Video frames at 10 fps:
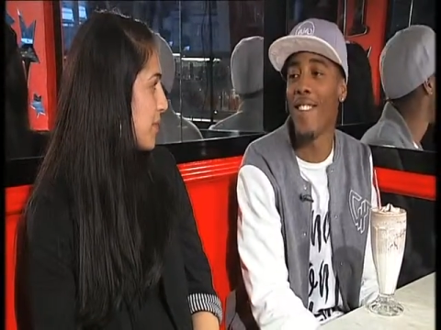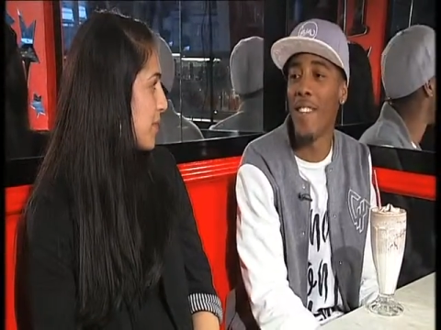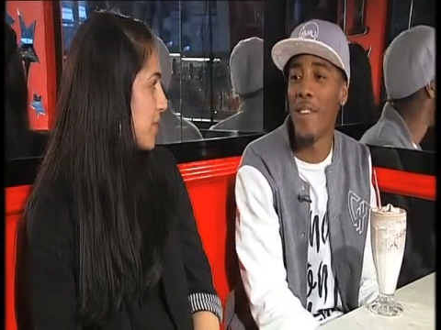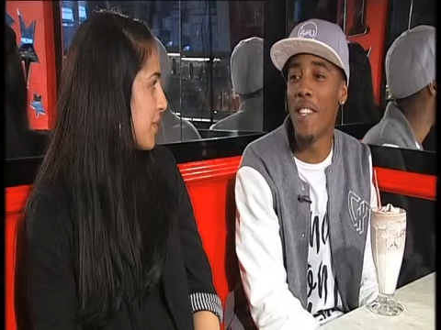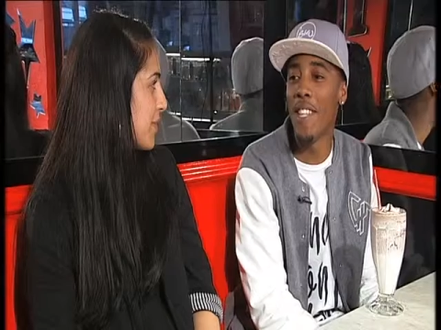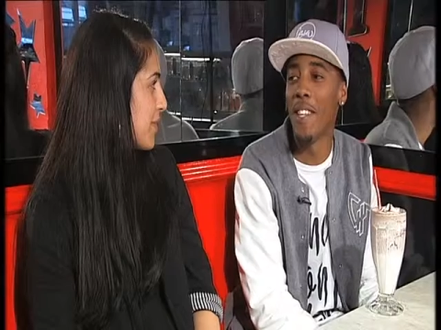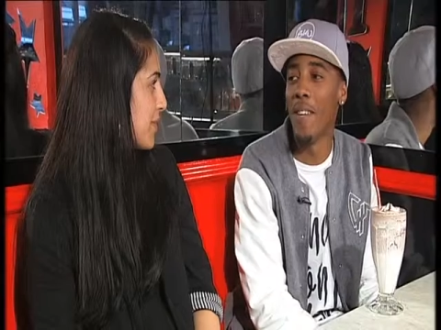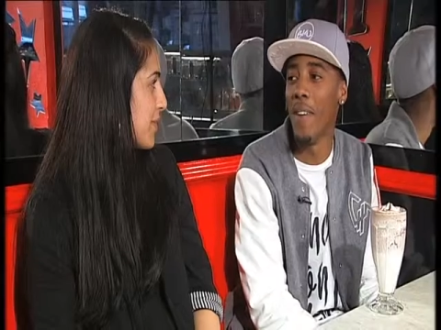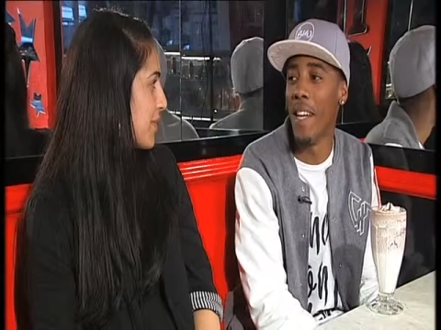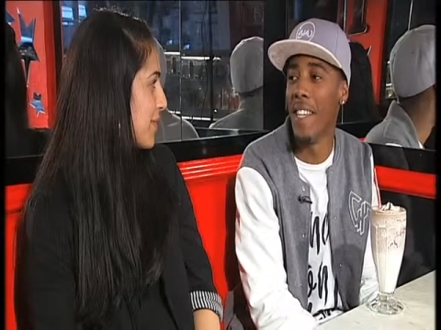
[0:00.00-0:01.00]
Speaker 1: going to be
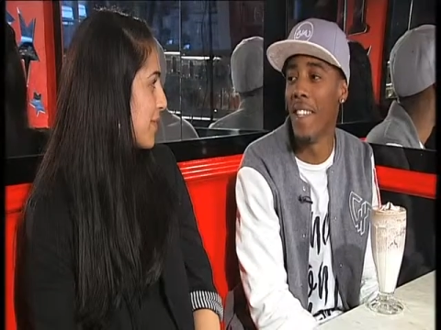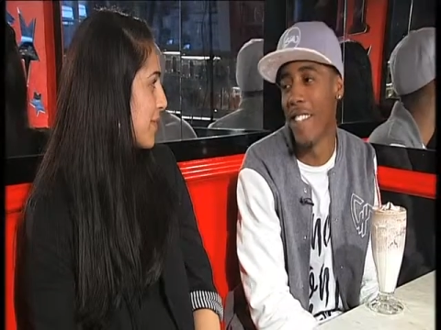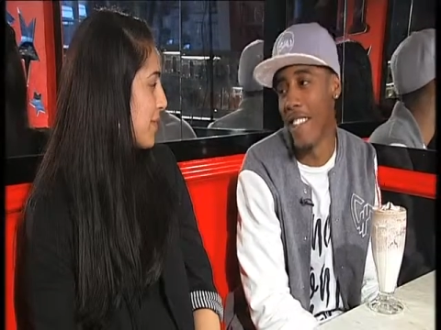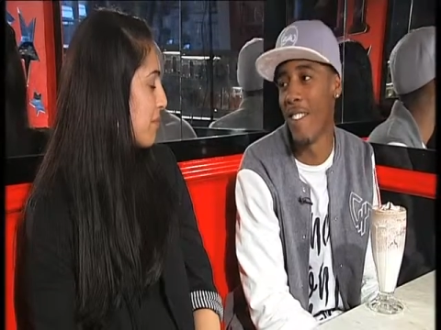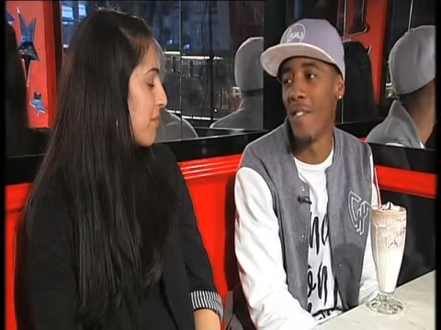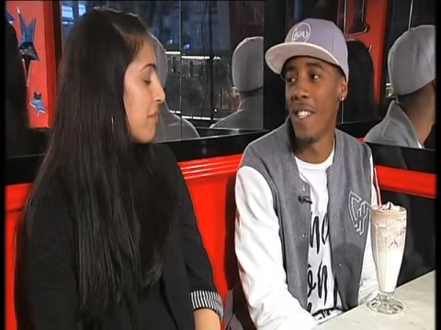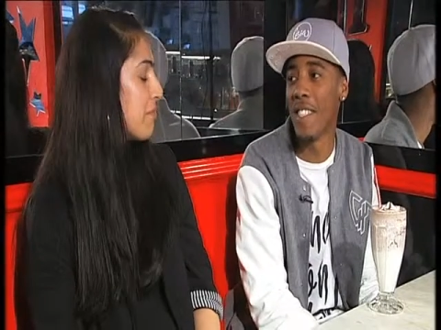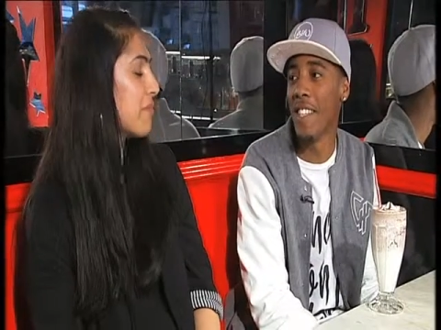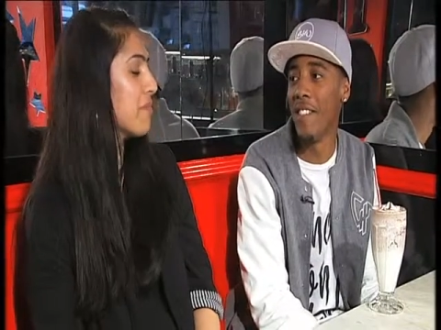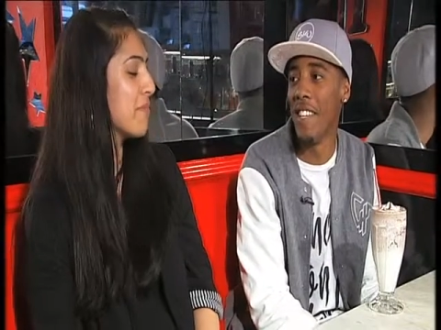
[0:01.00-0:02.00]
cheeky about it. Nah, I got my
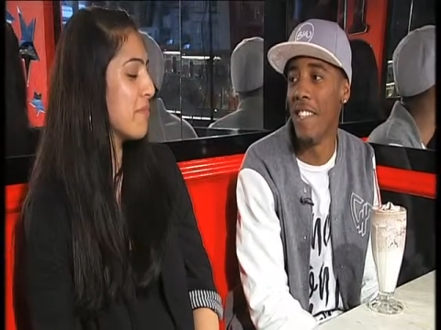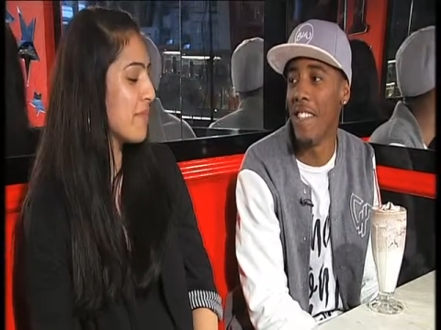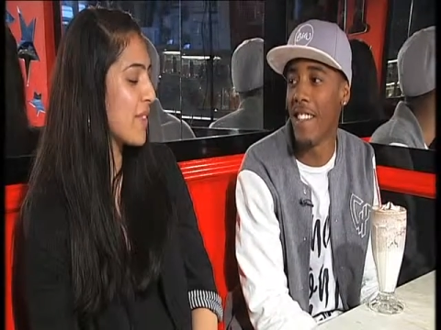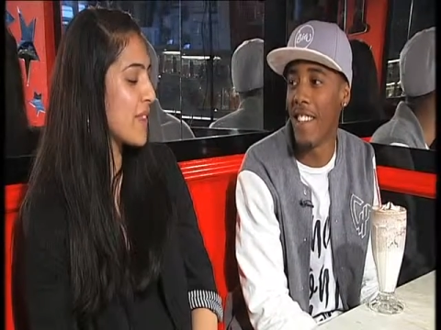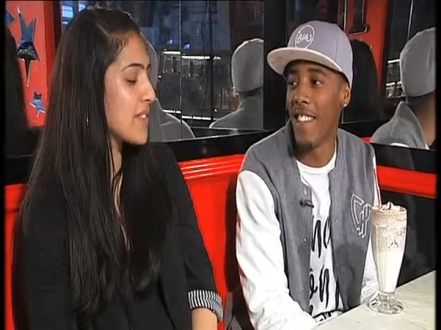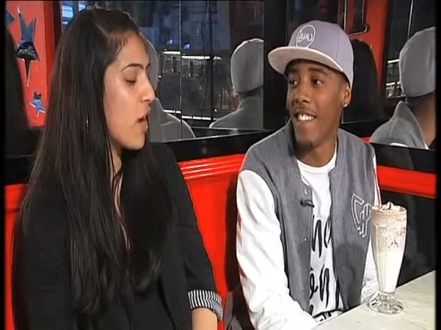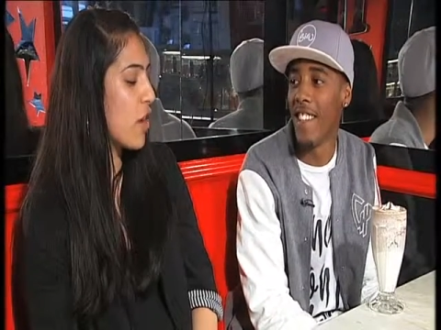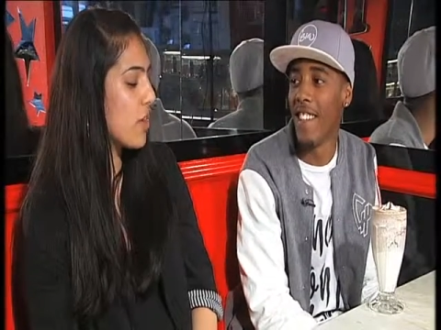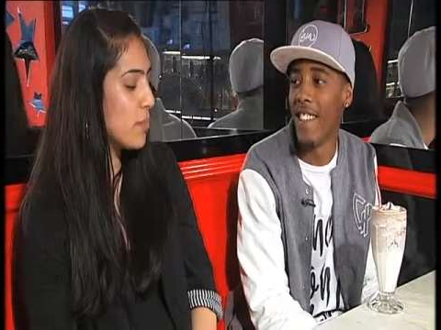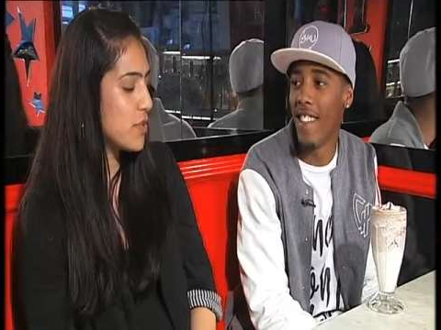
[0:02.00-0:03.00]
second release. So
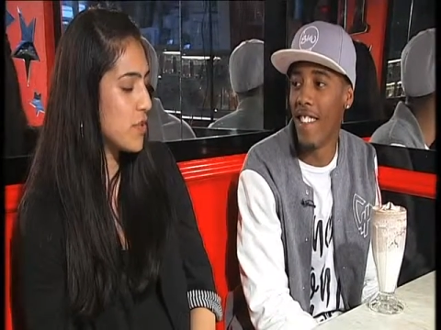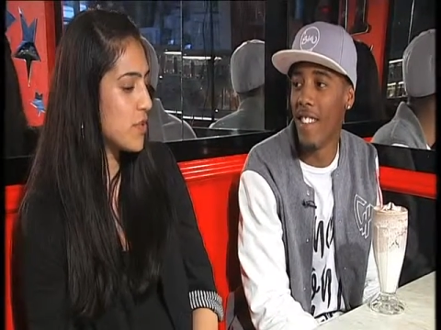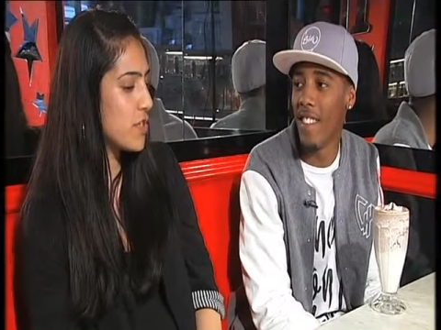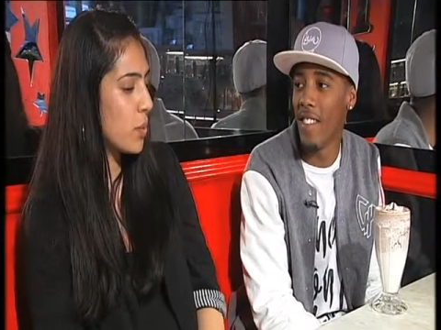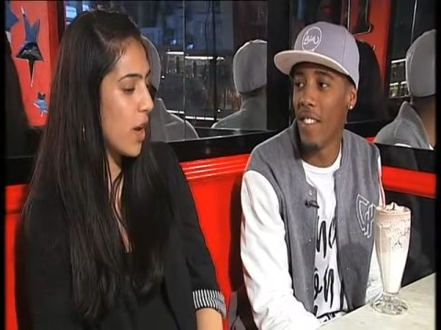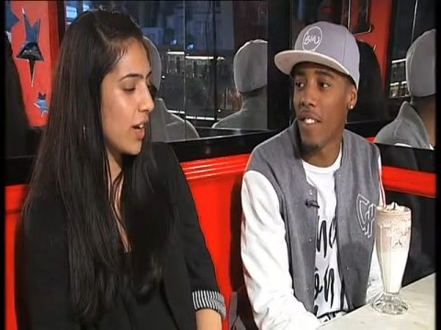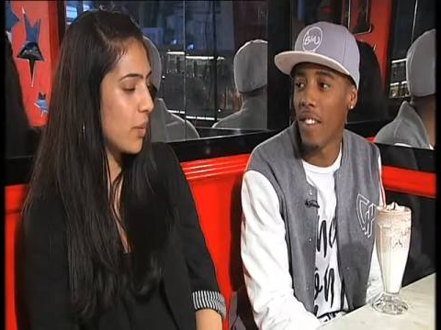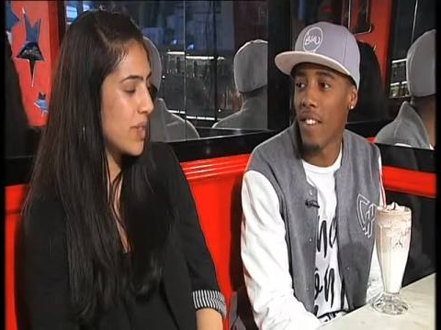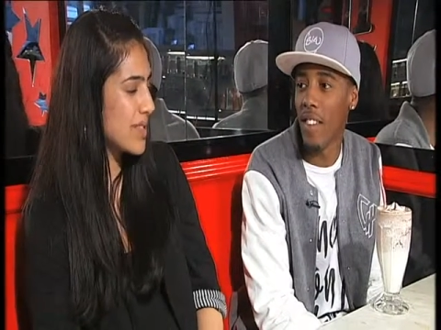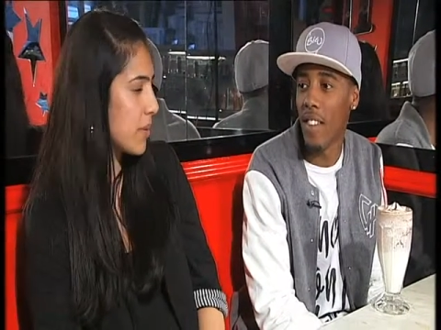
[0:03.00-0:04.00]
other producers
Speaker 2: you're
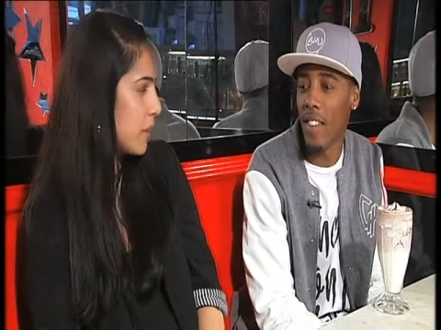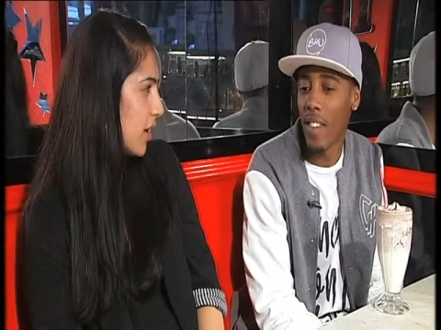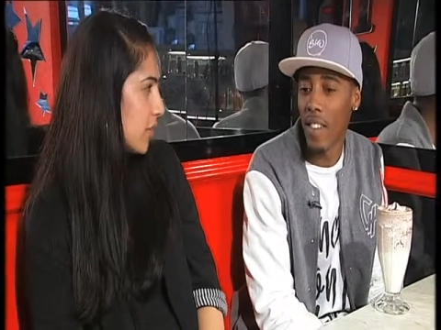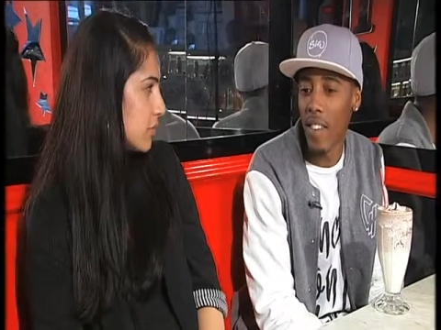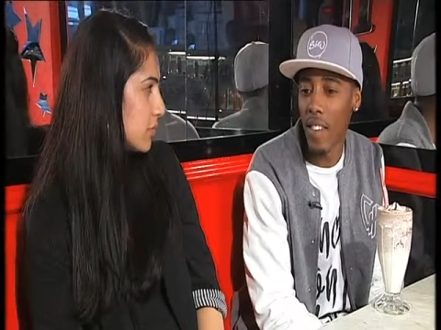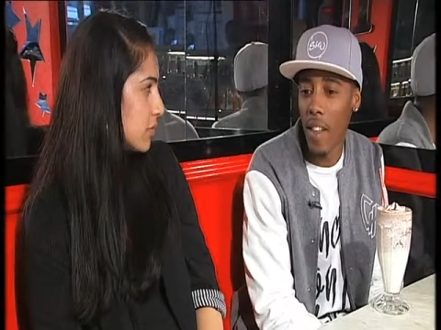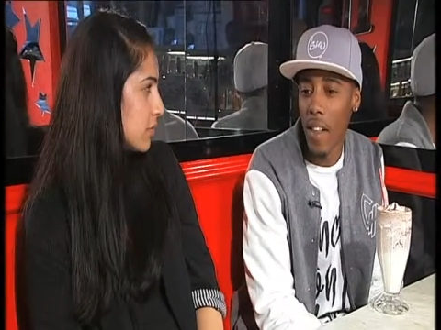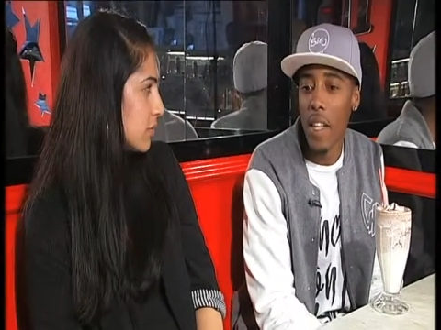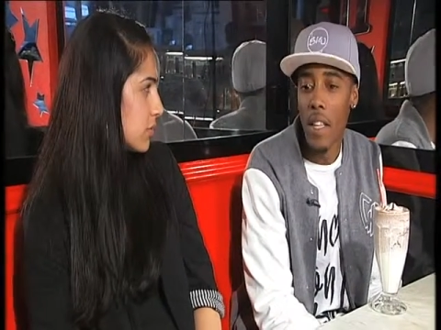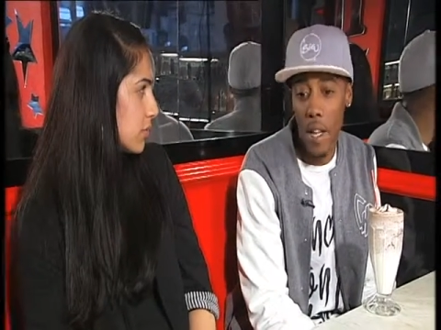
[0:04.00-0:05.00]
working with, Sibling?
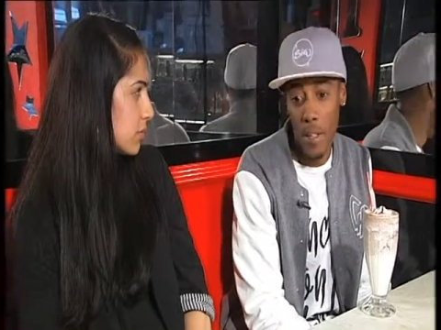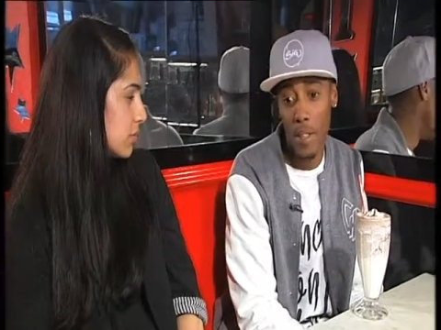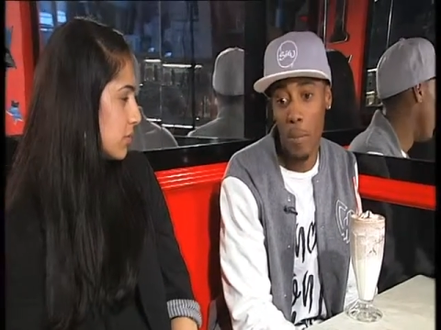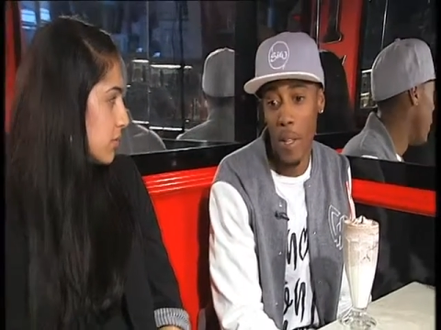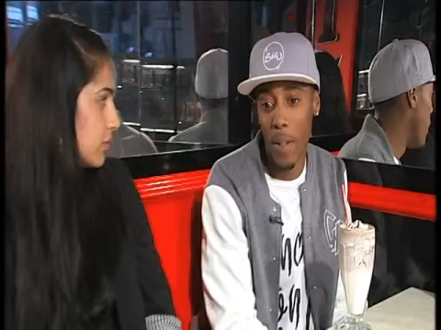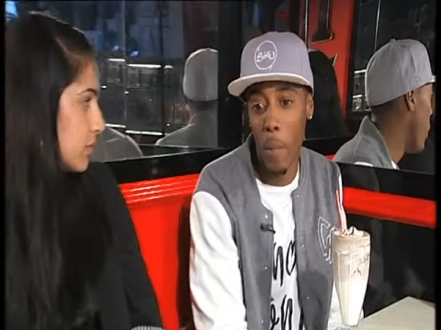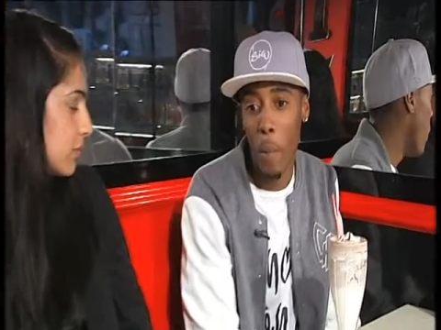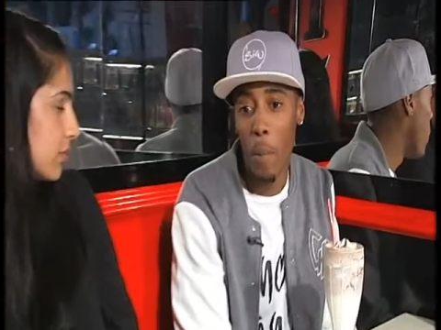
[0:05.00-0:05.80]
Speaker 1: Yeah, Sibling.